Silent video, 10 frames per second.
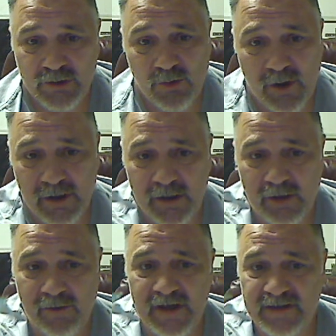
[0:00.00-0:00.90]
200
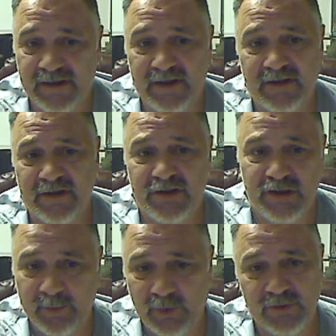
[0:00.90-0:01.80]
degrees, and then this
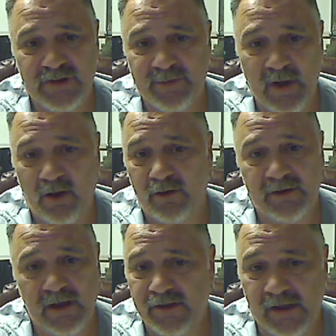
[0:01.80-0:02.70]
chip will just melt,
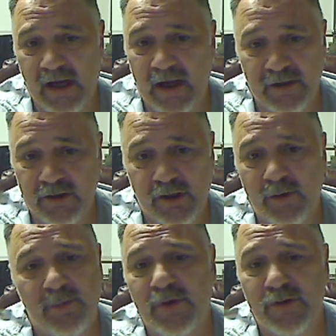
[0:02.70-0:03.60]
and then your
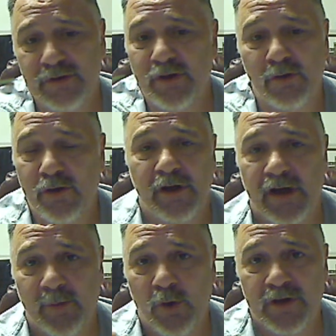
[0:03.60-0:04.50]
computer's no good
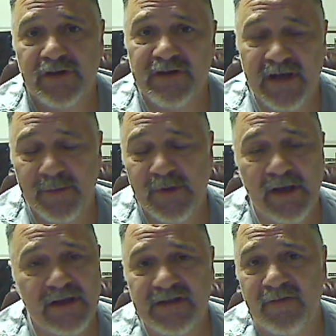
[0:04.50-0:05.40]
anymore. It's the same
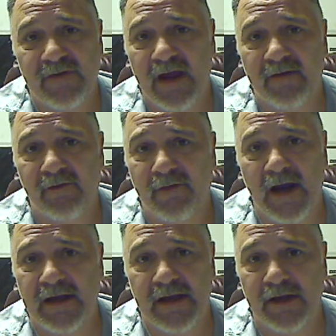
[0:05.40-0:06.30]
thing as if you have a
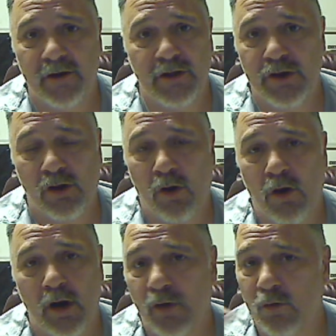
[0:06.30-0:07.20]
radiator in your
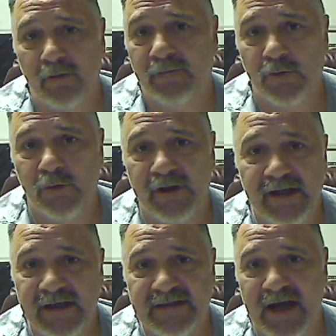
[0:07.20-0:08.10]
car and all the fluid
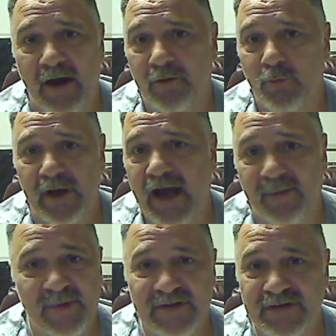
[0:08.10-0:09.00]
leaks out, and what
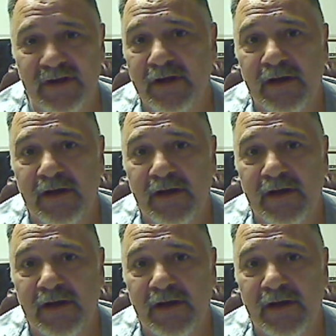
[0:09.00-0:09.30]
happens?